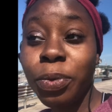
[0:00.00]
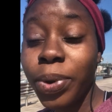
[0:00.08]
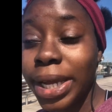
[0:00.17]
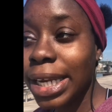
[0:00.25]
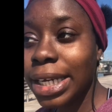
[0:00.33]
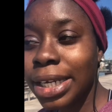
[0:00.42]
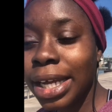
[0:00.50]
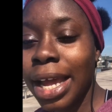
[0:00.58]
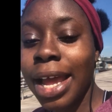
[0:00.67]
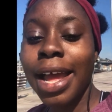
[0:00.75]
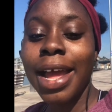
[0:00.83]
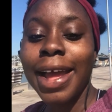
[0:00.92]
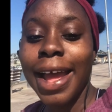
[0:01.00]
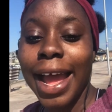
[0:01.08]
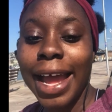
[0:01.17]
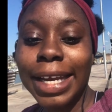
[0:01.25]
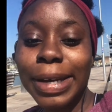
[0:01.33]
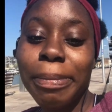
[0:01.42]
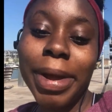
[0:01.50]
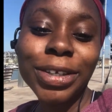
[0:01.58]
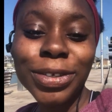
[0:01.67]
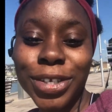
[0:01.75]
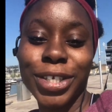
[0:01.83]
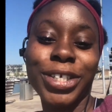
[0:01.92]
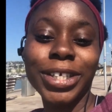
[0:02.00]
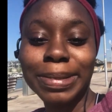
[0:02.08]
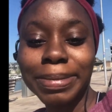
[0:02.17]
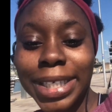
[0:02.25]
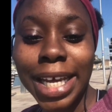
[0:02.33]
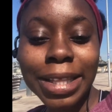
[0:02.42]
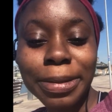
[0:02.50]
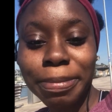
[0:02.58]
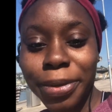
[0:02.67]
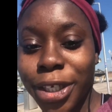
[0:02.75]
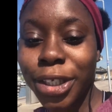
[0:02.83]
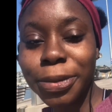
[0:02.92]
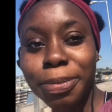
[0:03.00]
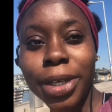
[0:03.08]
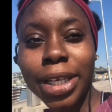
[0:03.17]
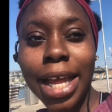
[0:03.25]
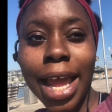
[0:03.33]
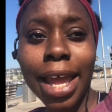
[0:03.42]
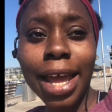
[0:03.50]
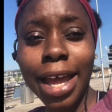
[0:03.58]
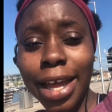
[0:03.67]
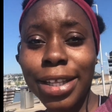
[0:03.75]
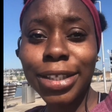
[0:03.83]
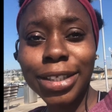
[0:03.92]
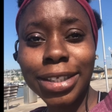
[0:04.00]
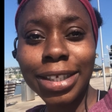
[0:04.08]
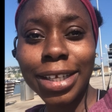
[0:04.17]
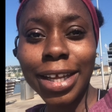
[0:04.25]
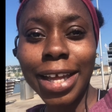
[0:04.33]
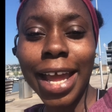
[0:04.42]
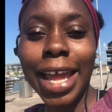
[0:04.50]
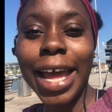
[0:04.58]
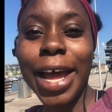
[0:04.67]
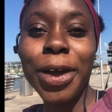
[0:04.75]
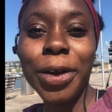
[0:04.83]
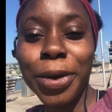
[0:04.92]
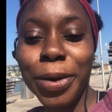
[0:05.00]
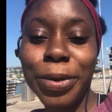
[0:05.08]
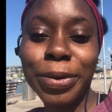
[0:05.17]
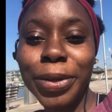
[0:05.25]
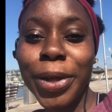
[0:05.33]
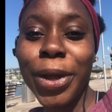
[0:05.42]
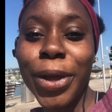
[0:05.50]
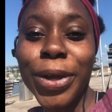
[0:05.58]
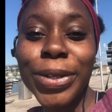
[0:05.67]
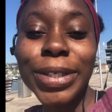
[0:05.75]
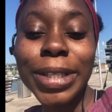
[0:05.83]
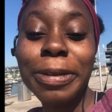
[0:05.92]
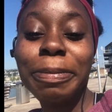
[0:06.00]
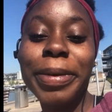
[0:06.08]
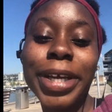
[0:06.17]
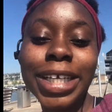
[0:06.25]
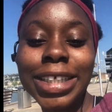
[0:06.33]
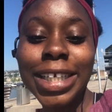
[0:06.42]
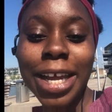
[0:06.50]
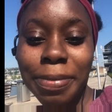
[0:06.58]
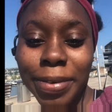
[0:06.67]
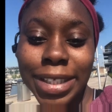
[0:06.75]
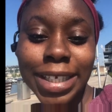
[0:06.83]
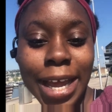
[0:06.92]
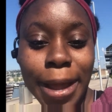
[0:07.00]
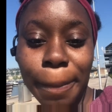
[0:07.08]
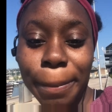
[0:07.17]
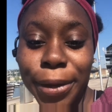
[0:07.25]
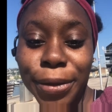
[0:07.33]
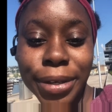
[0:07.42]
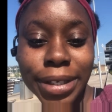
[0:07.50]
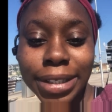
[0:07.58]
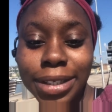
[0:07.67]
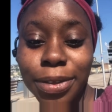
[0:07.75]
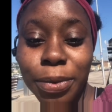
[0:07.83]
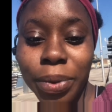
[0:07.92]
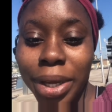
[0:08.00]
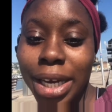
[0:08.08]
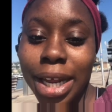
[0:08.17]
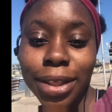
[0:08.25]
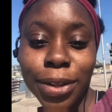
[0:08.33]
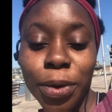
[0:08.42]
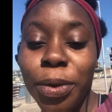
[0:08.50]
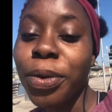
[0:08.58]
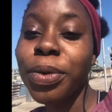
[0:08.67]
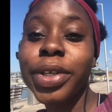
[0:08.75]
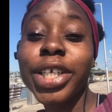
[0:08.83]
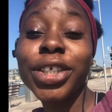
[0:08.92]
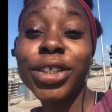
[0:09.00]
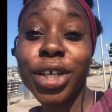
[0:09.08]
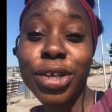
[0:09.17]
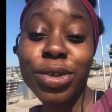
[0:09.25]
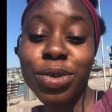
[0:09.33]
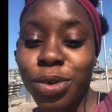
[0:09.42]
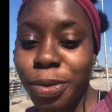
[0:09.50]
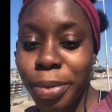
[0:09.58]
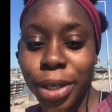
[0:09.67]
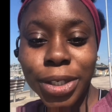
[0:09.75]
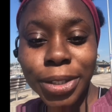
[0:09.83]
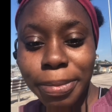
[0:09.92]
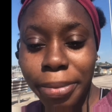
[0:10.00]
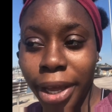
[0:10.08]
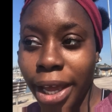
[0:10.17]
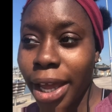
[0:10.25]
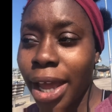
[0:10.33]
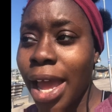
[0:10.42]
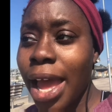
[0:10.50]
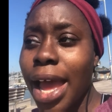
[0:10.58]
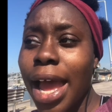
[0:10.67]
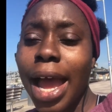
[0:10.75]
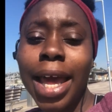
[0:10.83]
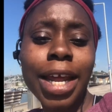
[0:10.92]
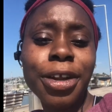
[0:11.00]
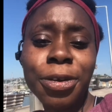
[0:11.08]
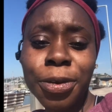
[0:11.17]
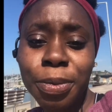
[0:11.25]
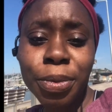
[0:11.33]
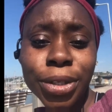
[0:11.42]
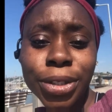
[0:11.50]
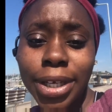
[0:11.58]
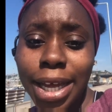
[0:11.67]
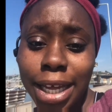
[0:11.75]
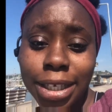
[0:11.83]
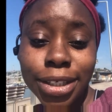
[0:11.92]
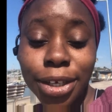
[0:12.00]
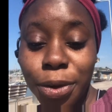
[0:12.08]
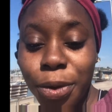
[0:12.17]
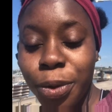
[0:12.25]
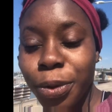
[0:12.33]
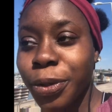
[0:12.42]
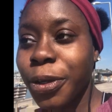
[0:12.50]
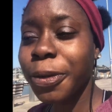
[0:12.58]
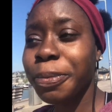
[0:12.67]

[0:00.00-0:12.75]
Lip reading: wind, and my school is just beside the beach, but I can't go to the beach every time because the wind and the cold is just too much to bear, and I don't want to catch a cold.